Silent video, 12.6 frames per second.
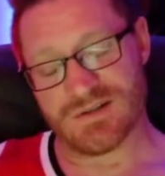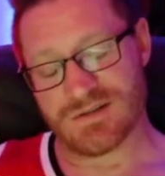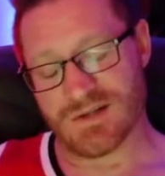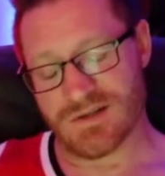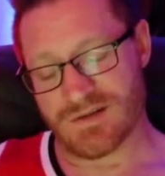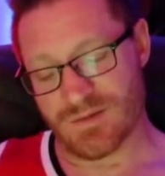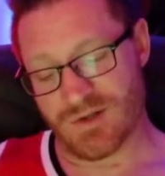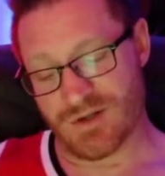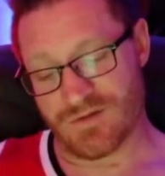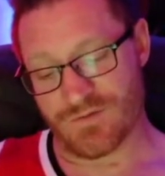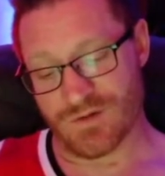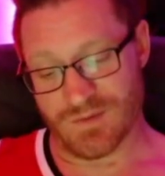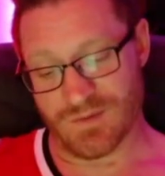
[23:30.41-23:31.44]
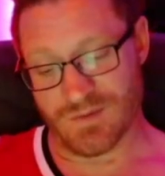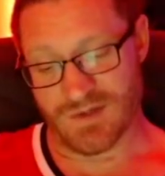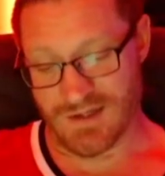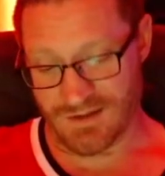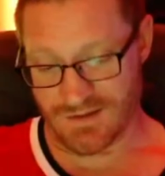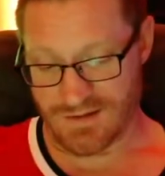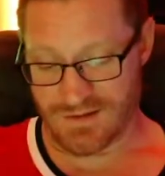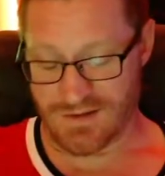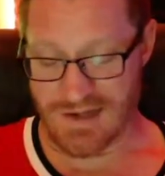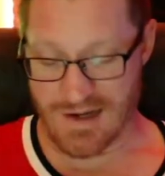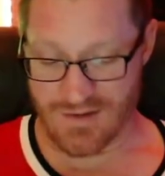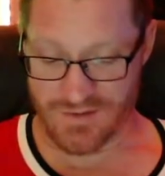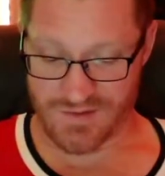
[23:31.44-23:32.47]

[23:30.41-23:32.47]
I think it'll be good for him to kind of get out,